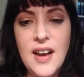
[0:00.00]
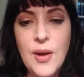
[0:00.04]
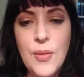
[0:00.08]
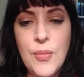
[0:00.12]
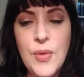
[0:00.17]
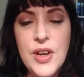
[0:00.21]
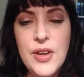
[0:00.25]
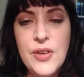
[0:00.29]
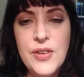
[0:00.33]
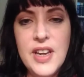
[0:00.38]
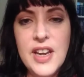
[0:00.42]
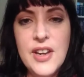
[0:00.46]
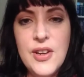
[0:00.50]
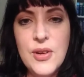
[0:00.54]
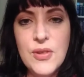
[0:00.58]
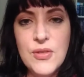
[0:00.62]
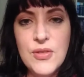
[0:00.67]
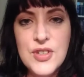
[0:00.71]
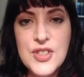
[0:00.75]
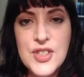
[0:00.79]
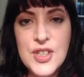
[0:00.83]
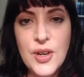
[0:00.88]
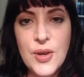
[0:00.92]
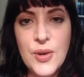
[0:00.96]
when you get your
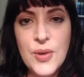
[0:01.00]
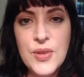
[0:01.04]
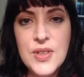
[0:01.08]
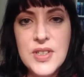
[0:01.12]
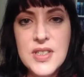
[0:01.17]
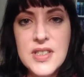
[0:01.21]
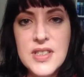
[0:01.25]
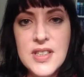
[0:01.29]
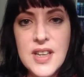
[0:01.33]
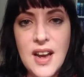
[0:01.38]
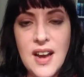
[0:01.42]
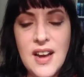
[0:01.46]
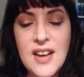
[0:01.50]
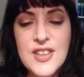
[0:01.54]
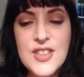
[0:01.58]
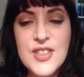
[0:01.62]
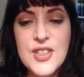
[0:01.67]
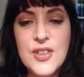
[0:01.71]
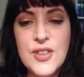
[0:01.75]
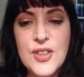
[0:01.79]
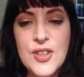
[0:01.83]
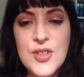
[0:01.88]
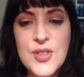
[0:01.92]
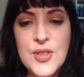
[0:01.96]
results,
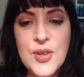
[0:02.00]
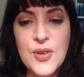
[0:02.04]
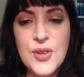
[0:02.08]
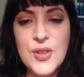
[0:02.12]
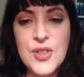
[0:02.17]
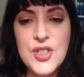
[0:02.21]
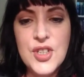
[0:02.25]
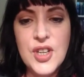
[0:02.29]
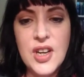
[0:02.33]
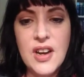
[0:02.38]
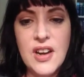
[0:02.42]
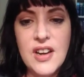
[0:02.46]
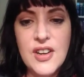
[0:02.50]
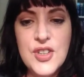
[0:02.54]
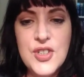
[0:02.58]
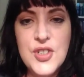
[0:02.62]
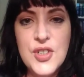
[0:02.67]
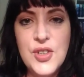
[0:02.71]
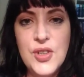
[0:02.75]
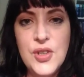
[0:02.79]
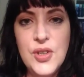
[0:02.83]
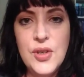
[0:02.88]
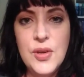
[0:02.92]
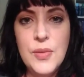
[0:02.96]
ask the doctor
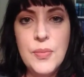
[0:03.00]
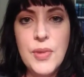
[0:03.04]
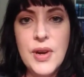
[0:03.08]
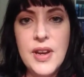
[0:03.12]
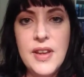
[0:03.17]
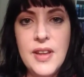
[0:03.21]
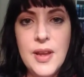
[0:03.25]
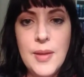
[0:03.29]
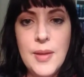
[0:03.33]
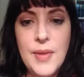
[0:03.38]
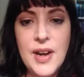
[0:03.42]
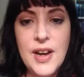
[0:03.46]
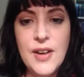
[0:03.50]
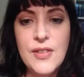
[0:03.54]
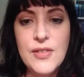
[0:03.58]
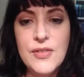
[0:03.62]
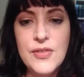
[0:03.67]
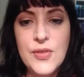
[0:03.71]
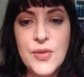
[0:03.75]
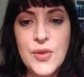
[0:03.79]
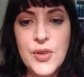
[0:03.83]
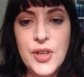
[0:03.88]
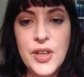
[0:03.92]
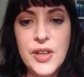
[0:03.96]
to print them out
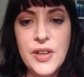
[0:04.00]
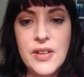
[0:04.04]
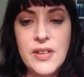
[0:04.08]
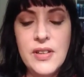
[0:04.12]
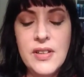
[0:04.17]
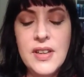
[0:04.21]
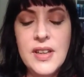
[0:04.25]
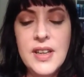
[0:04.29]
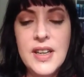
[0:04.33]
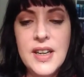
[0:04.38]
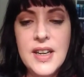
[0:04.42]
for you.